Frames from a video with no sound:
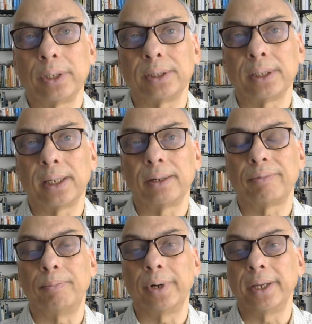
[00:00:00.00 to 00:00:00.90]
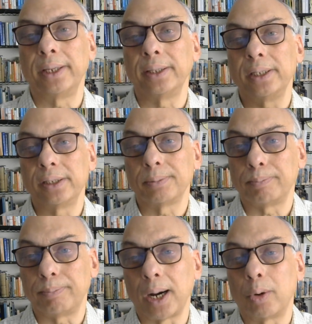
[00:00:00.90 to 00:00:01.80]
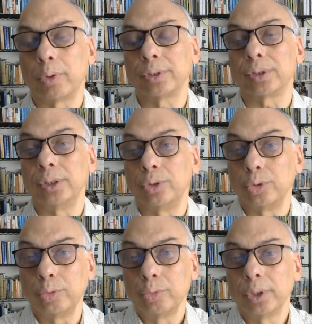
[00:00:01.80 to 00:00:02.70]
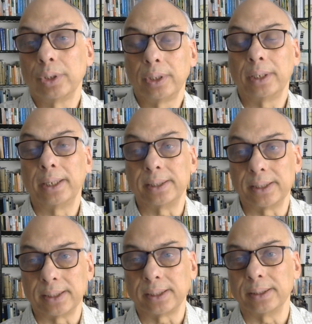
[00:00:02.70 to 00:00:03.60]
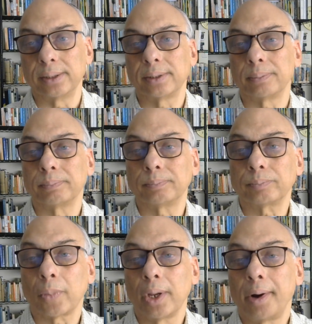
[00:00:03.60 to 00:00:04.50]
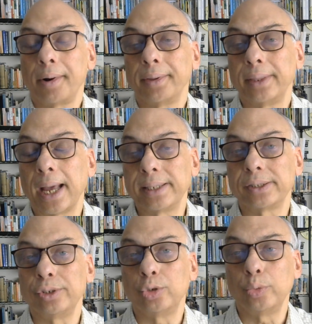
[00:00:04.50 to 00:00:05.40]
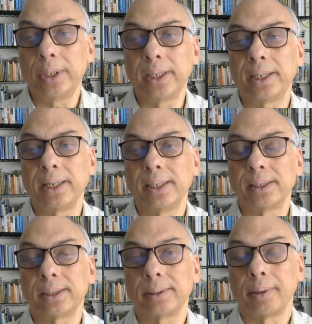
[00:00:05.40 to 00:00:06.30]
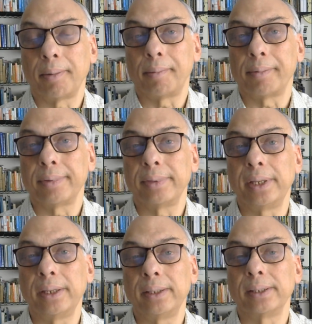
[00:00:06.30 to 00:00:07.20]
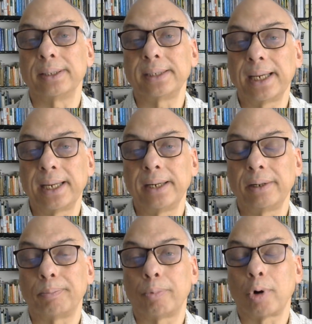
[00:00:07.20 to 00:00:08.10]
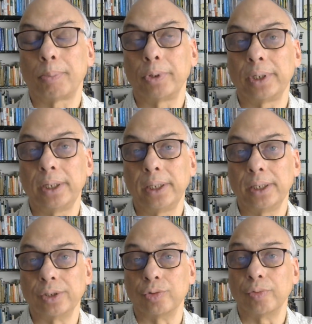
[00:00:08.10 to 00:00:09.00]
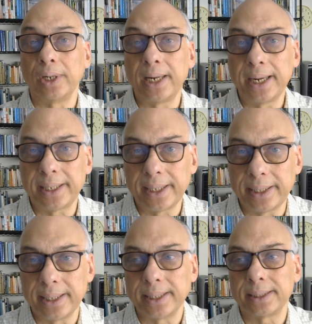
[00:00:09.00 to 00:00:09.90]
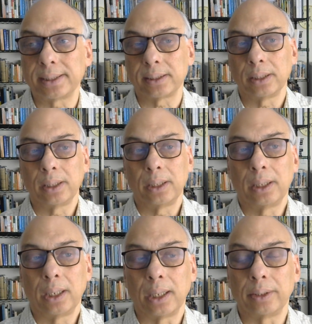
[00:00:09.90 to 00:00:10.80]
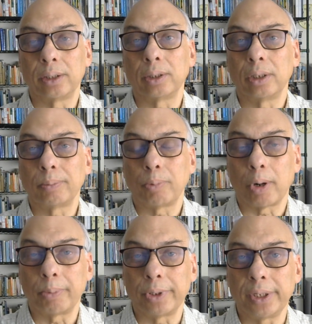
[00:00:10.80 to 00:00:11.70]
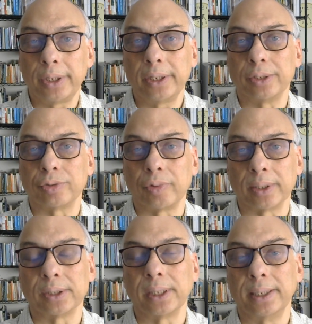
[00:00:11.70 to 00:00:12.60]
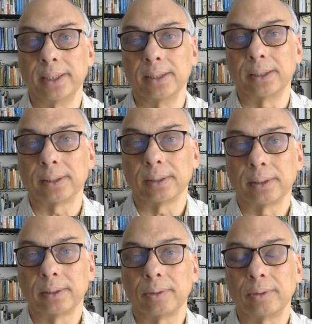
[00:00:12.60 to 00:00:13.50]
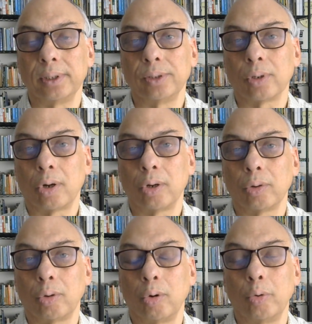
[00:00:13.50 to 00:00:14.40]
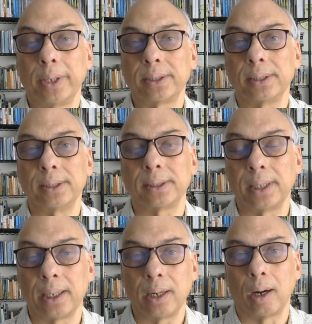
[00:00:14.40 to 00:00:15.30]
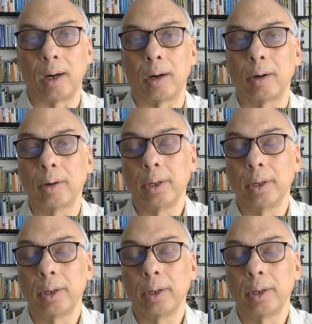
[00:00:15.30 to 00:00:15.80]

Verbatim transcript: itself, bringing these powers into existence. That's uniqueness, the, the second property is relatedness, and the third property is transcendence. These all coexist and are